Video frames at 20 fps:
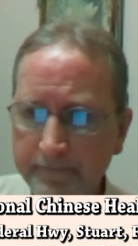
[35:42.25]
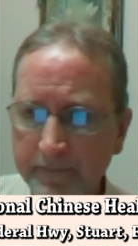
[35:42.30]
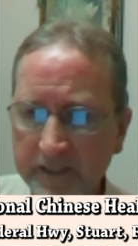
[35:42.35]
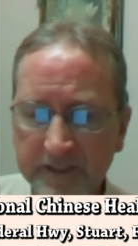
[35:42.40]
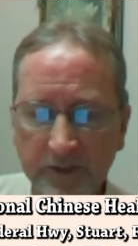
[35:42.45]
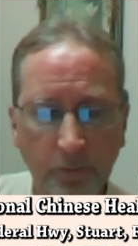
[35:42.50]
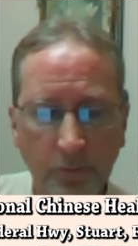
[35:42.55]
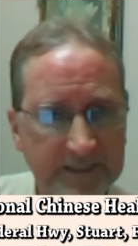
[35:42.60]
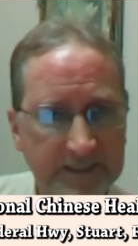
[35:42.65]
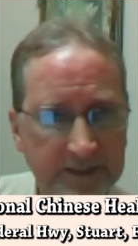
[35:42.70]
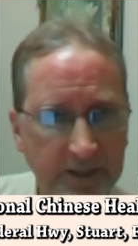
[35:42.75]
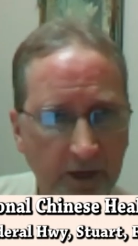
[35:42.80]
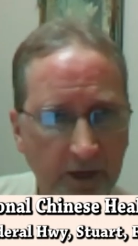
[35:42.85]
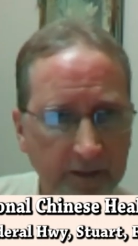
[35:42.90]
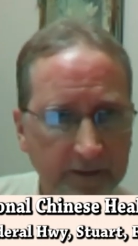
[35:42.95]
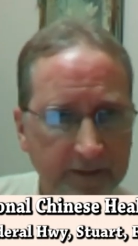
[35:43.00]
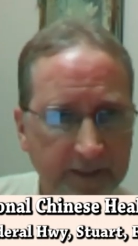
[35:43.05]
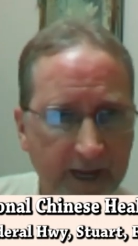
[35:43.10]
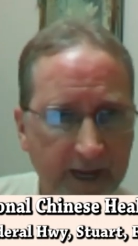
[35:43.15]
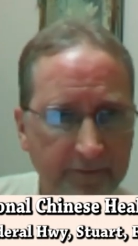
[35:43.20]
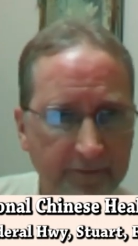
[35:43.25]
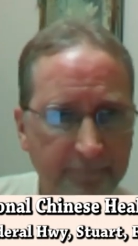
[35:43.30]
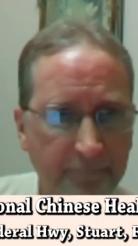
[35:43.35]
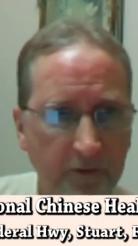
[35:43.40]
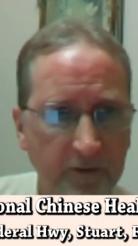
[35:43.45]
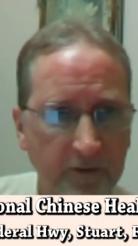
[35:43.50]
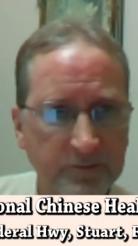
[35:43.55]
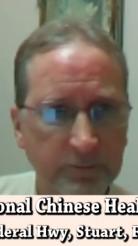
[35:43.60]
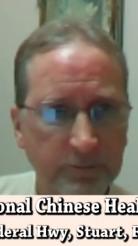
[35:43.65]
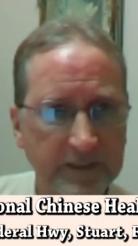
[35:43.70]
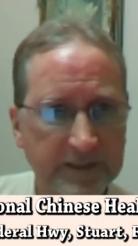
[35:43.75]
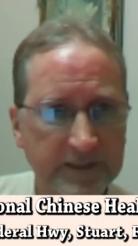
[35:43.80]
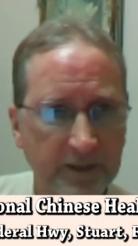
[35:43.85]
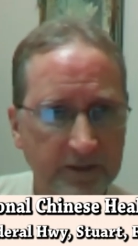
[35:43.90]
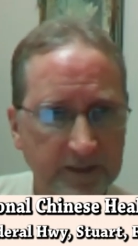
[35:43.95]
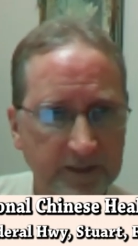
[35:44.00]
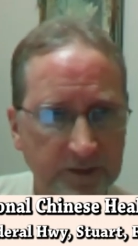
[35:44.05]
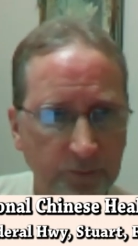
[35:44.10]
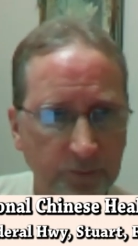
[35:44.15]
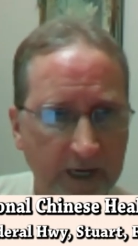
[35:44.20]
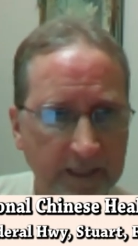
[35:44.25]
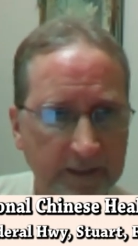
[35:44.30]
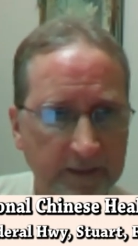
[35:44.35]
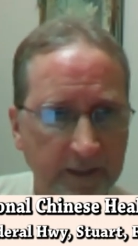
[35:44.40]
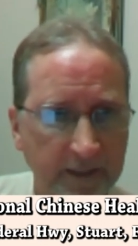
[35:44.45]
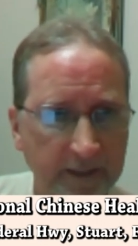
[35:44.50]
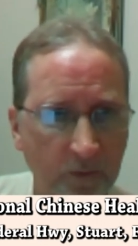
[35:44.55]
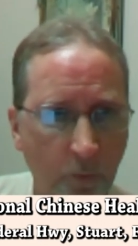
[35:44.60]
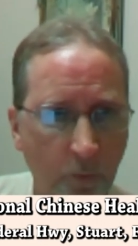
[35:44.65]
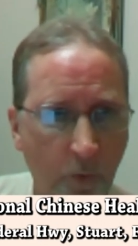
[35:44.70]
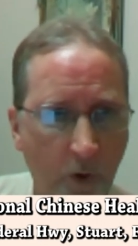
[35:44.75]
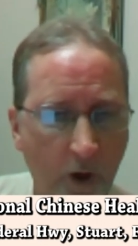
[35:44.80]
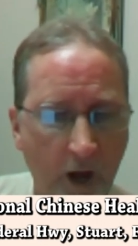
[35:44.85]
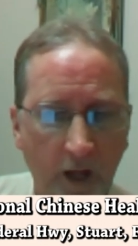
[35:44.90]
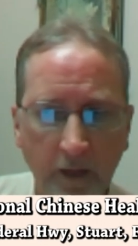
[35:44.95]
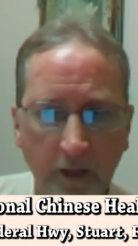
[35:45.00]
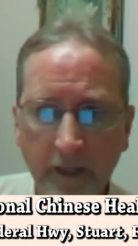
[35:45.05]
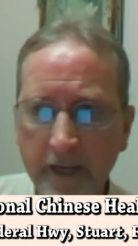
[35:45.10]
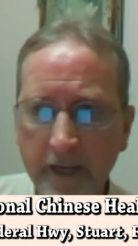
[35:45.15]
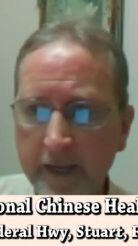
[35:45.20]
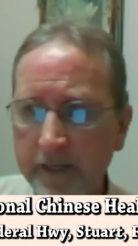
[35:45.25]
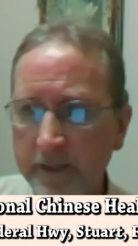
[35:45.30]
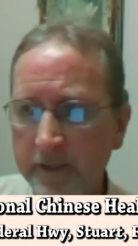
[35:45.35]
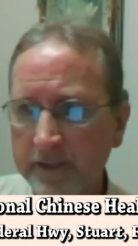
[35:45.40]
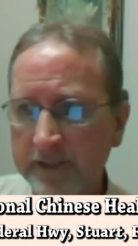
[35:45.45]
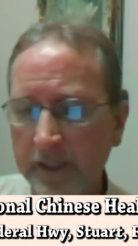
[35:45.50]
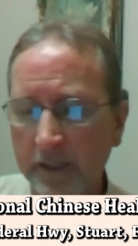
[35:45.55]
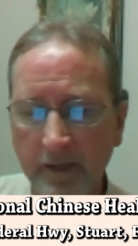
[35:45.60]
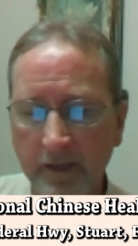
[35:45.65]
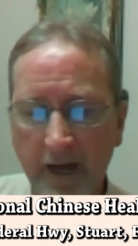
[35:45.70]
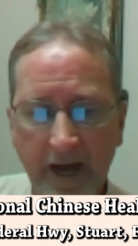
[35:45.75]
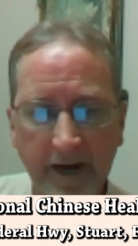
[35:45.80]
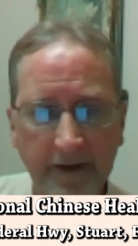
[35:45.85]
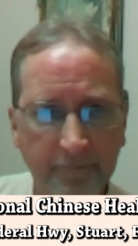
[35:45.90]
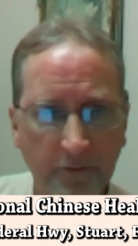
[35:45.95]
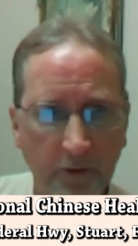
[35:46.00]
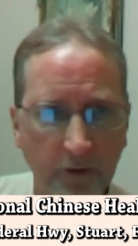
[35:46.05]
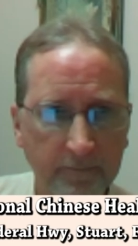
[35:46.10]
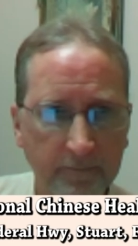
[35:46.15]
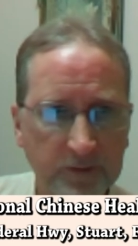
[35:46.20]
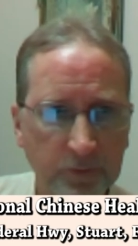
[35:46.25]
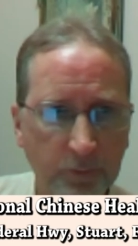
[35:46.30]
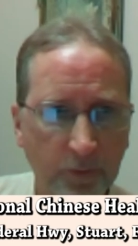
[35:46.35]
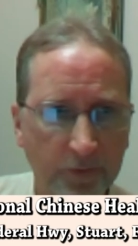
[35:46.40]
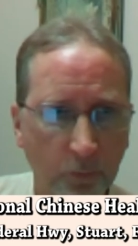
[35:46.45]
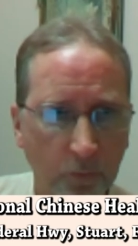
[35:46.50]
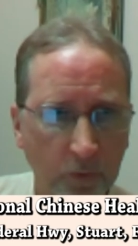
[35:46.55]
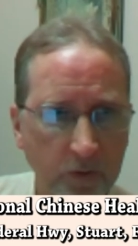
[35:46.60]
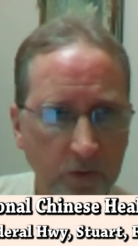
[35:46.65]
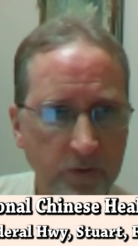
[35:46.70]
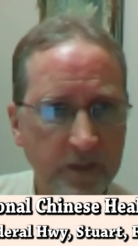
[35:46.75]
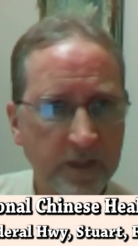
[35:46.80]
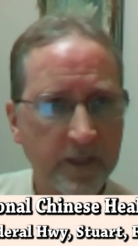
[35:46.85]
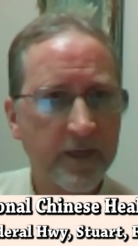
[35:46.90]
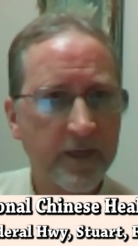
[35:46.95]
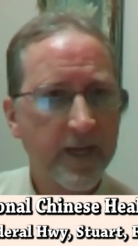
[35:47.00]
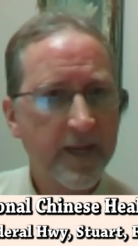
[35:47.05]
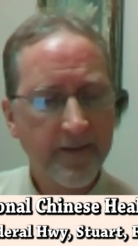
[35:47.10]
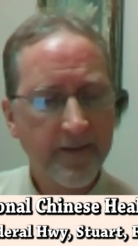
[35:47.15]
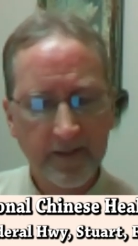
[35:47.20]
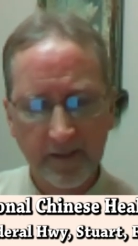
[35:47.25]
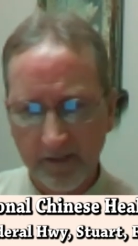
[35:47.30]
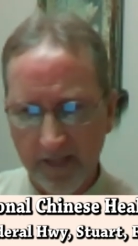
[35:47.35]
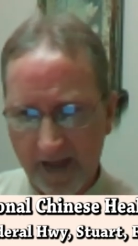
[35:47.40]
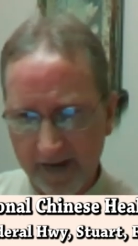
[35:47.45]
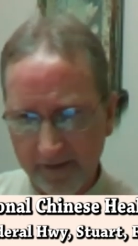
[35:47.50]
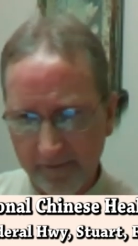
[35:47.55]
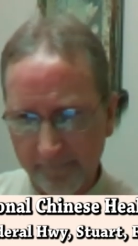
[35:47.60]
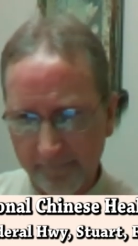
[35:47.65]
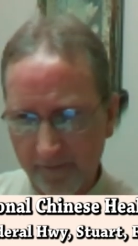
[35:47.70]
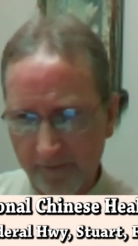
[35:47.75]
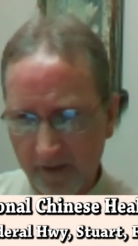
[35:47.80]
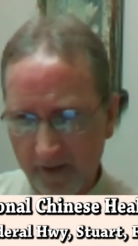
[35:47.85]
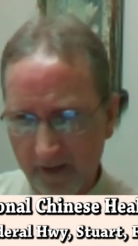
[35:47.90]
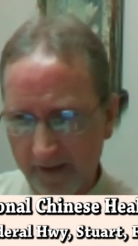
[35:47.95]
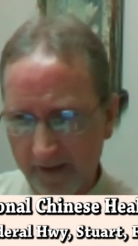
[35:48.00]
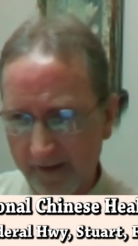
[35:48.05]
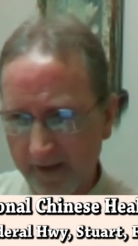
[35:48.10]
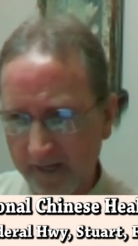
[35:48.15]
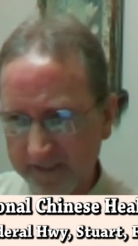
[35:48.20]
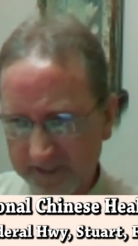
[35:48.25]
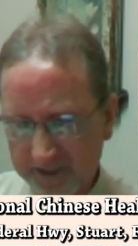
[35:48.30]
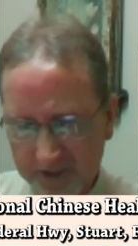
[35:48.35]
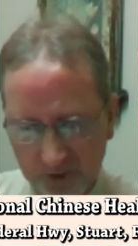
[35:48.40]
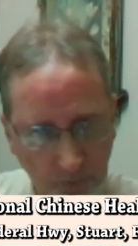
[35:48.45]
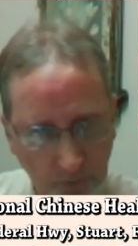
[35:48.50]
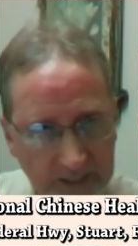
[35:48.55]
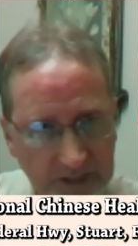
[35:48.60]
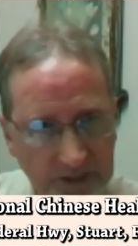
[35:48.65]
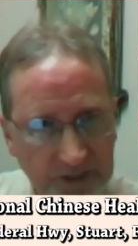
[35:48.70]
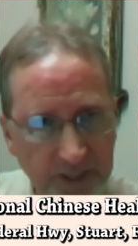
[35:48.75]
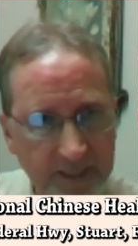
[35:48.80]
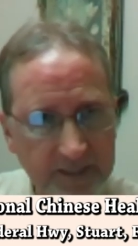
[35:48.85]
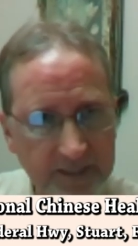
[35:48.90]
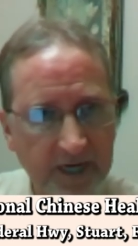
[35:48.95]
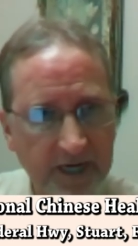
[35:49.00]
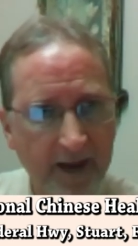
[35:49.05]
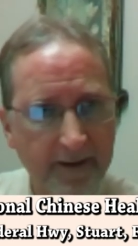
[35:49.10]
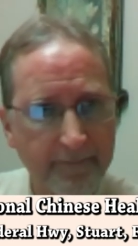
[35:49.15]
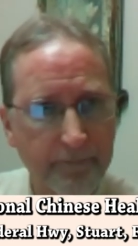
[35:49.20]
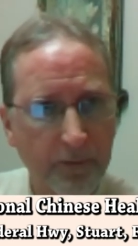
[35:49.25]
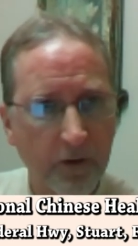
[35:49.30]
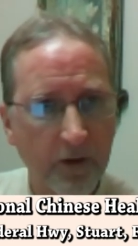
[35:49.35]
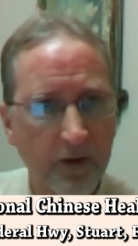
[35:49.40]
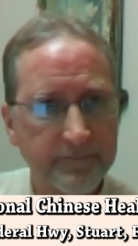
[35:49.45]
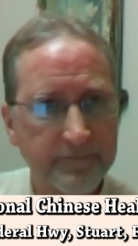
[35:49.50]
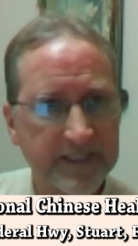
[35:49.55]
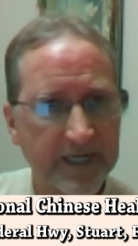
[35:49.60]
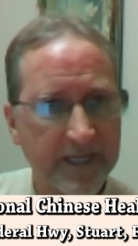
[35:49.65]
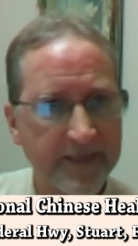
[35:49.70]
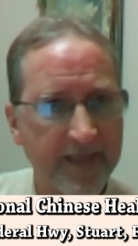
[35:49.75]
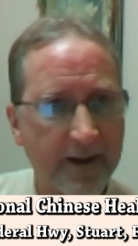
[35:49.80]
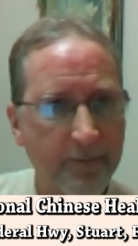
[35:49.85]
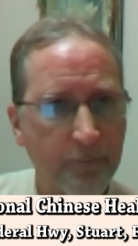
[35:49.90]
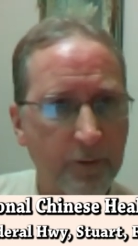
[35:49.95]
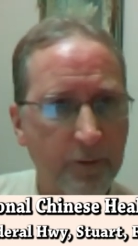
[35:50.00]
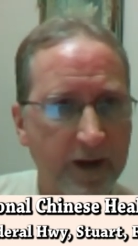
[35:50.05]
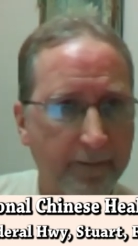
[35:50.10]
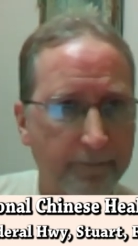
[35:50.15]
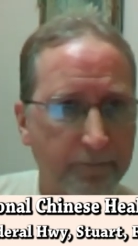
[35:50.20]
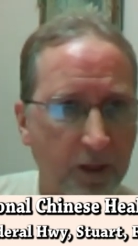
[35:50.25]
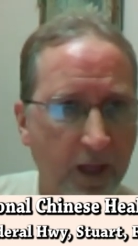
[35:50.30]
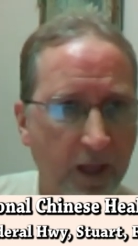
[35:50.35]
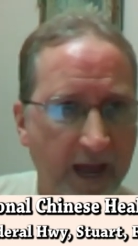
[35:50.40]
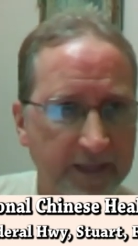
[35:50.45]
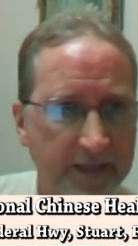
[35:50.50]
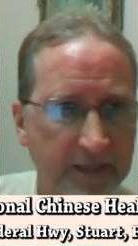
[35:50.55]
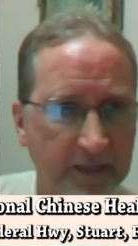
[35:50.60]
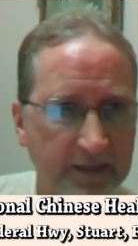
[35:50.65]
So we start that first. We start strengthening the wall using a lot of herbs with rutin, a lot of uh, astringing type herbs, and then we apply the